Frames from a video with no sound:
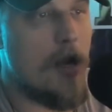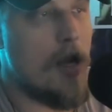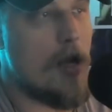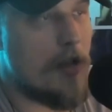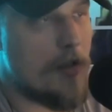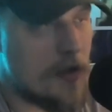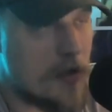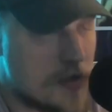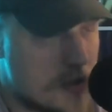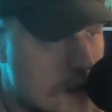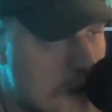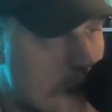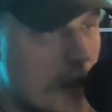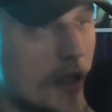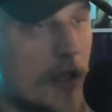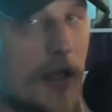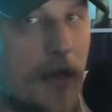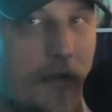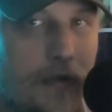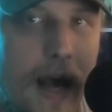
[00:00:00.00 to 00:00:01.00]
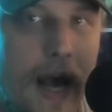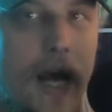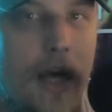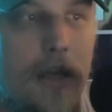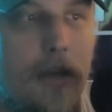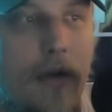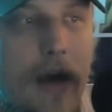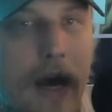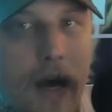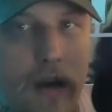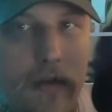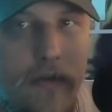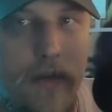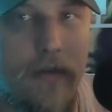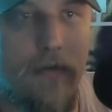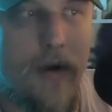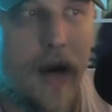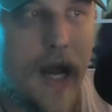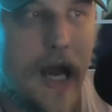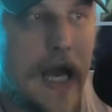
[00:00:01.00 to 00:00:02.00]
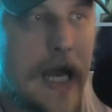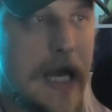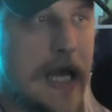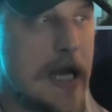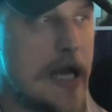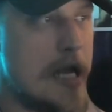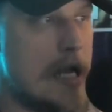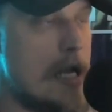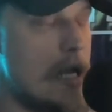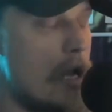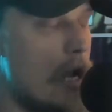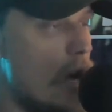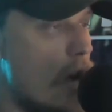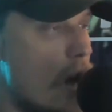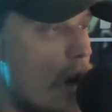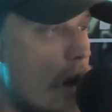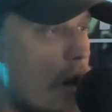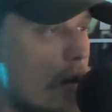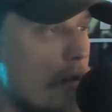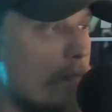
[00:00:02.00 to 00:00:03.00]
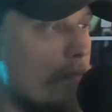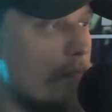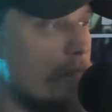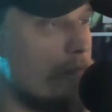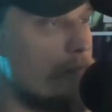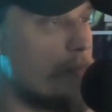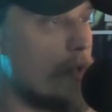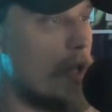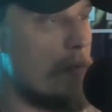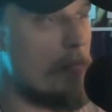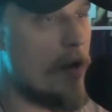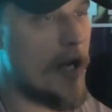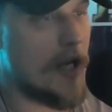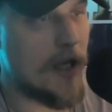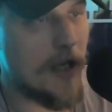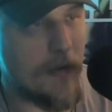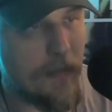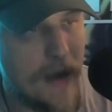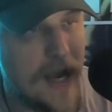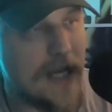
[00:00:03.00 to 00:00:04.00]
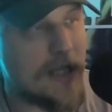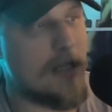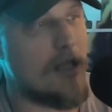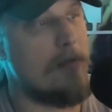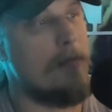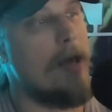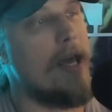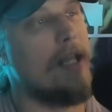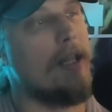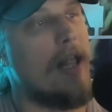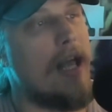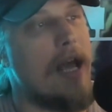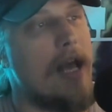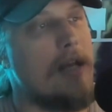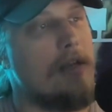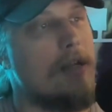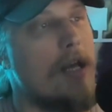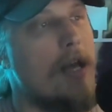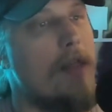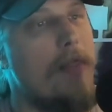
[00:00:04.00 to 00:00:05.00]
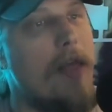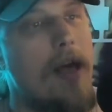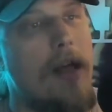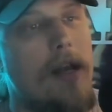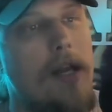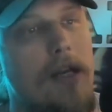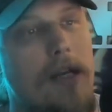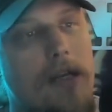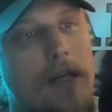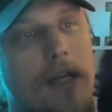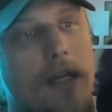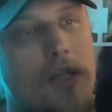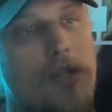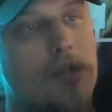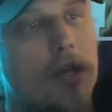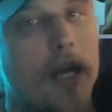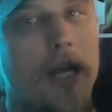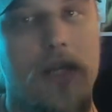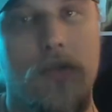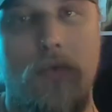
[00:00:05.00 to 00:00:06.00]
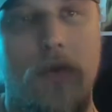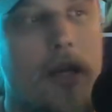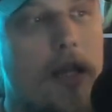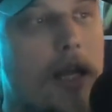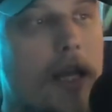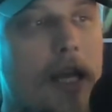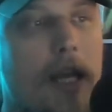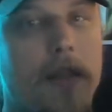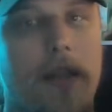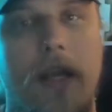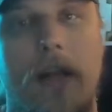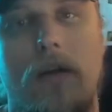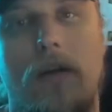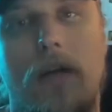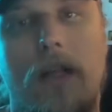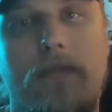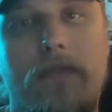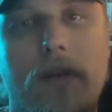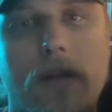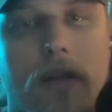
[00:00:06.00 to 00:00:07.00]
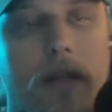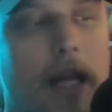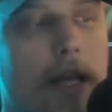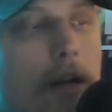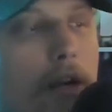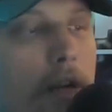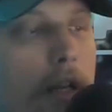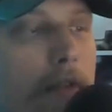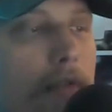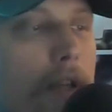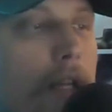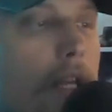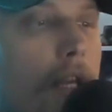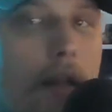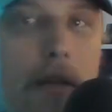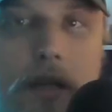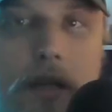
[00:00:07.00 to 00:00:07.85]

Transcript: They're sucking value out of it, right? And bringing it back to the mainland. And then in exchange, what do they get? They don't even get